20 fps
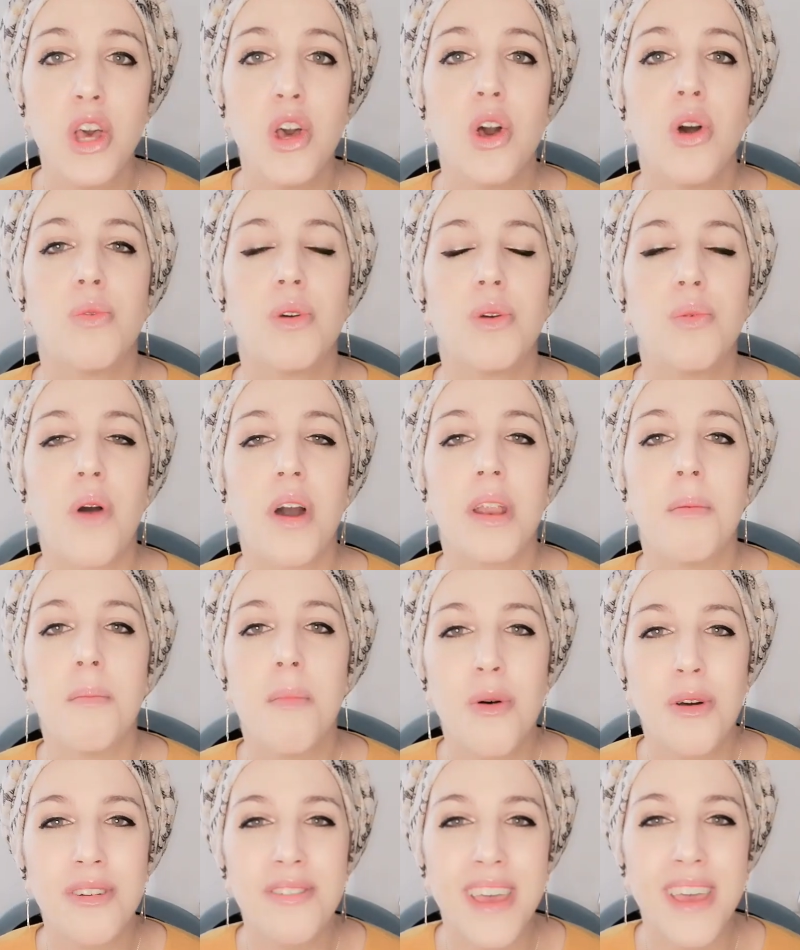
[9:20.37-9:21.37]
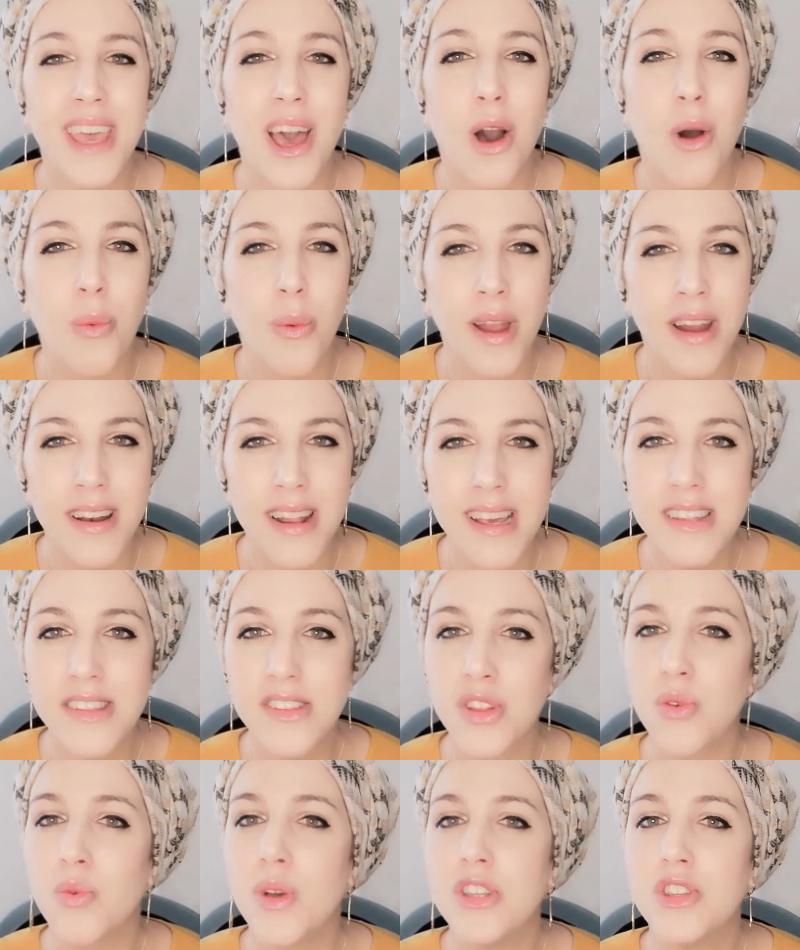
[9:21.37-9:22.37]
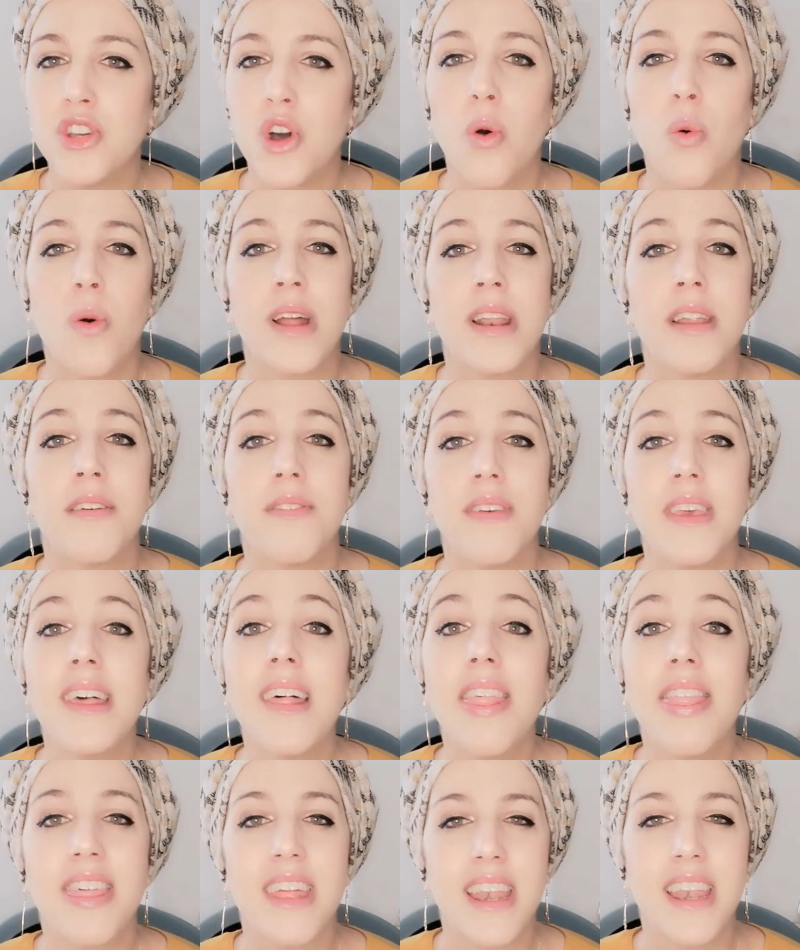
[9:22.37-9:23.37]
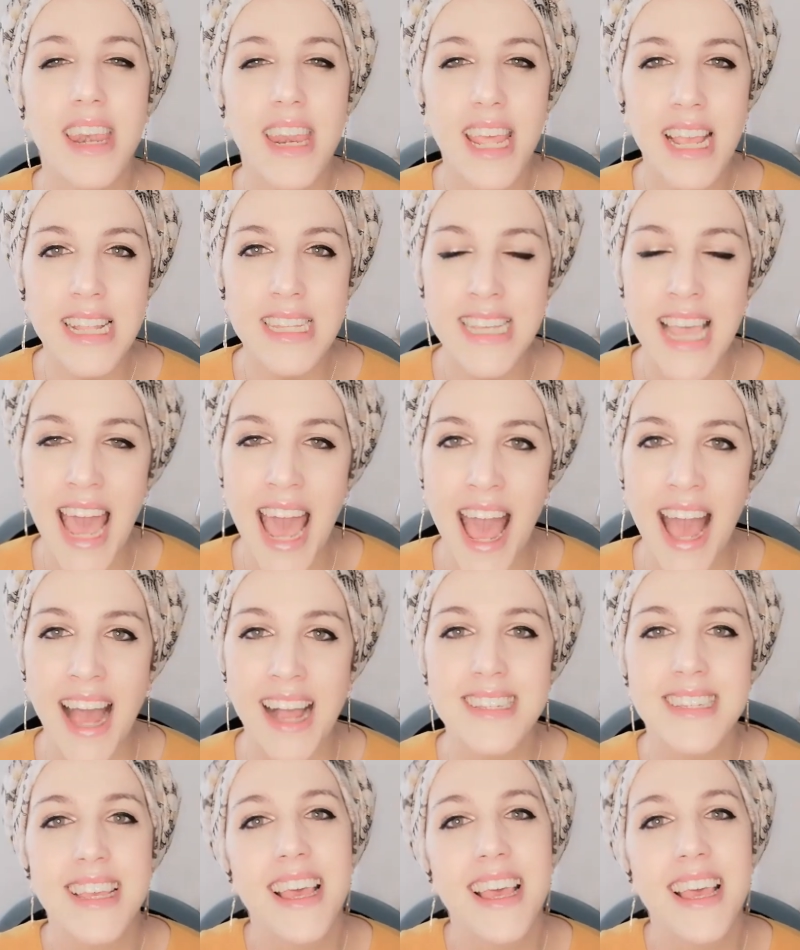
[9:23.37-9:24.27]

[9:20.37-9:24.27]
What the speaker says: We want to motivate awareness. We don't want to feel the need to act.